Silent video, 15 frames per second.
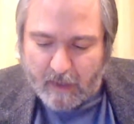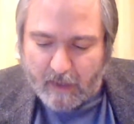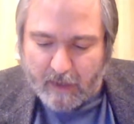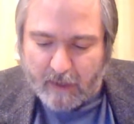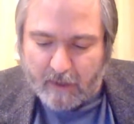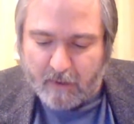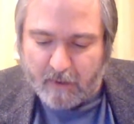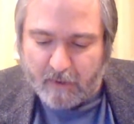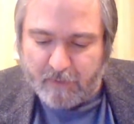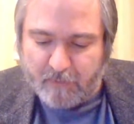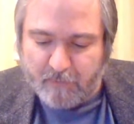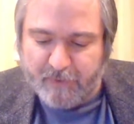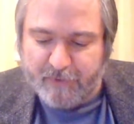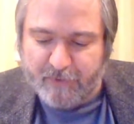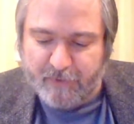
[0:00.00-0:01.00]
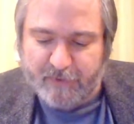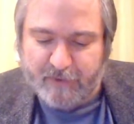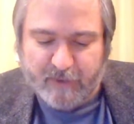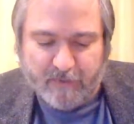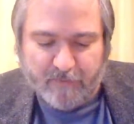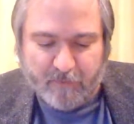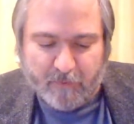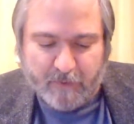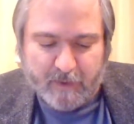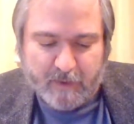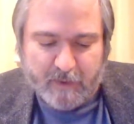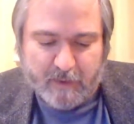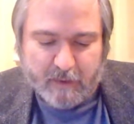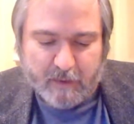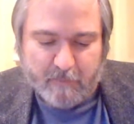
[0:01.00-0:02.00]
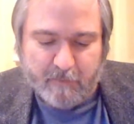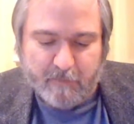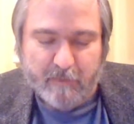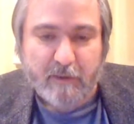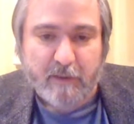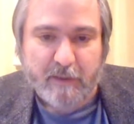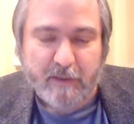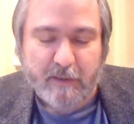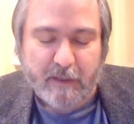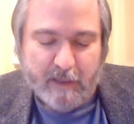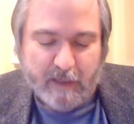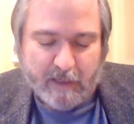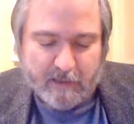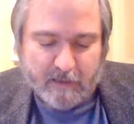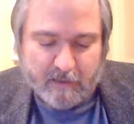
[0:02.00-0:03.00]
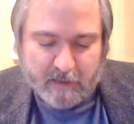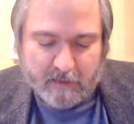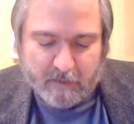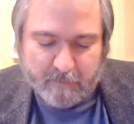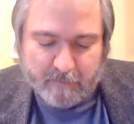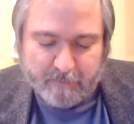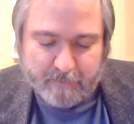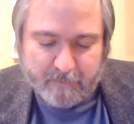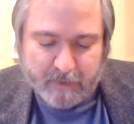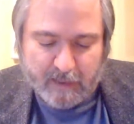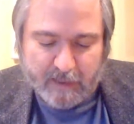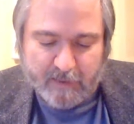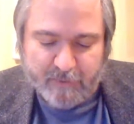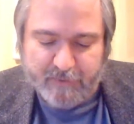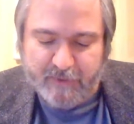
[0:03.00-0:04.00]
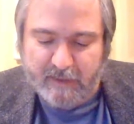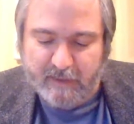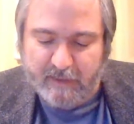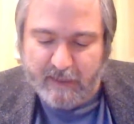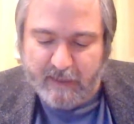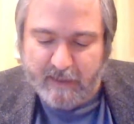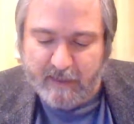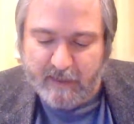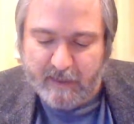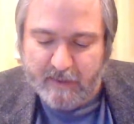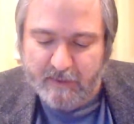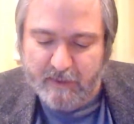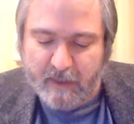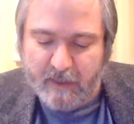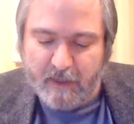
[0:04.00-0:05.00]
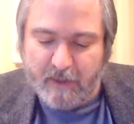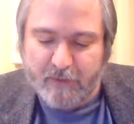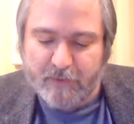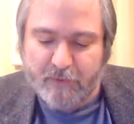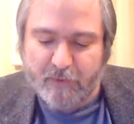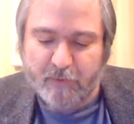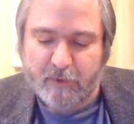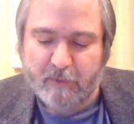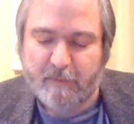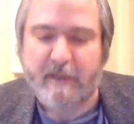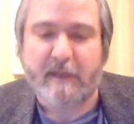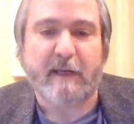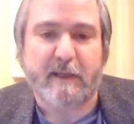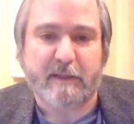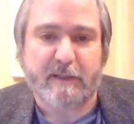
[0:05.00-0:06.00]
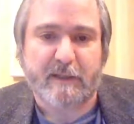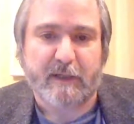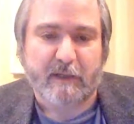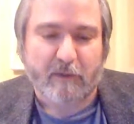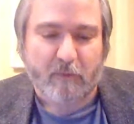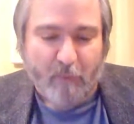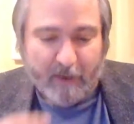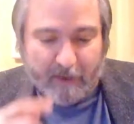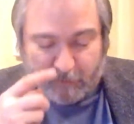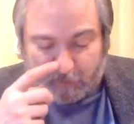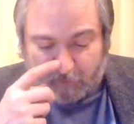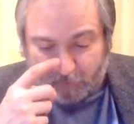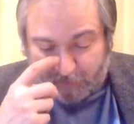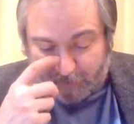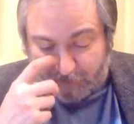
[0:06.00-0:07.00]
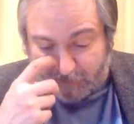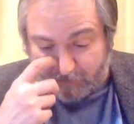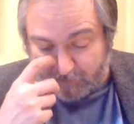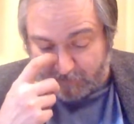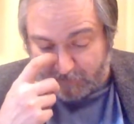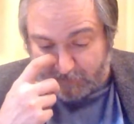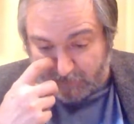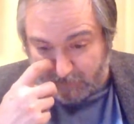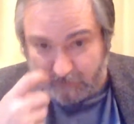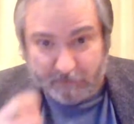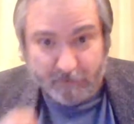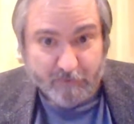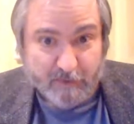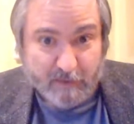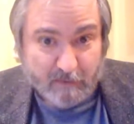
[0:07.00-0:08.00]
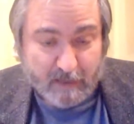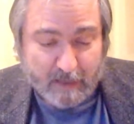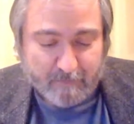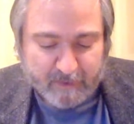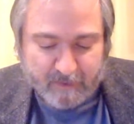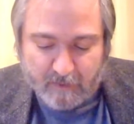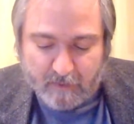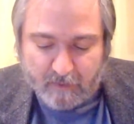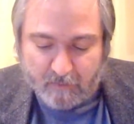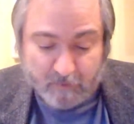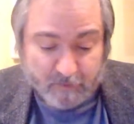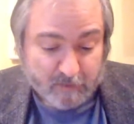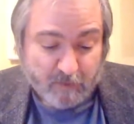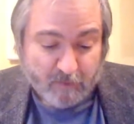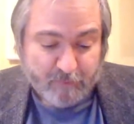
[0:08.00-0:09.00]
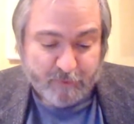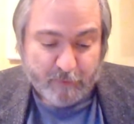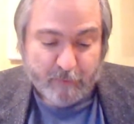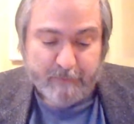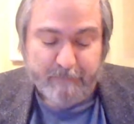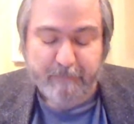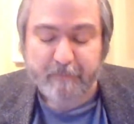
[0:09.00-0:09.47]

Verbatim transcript: and other researchers have already uh, indicated the Pliocene data as soon to be exceeded record, which has just now happened. It was close to it.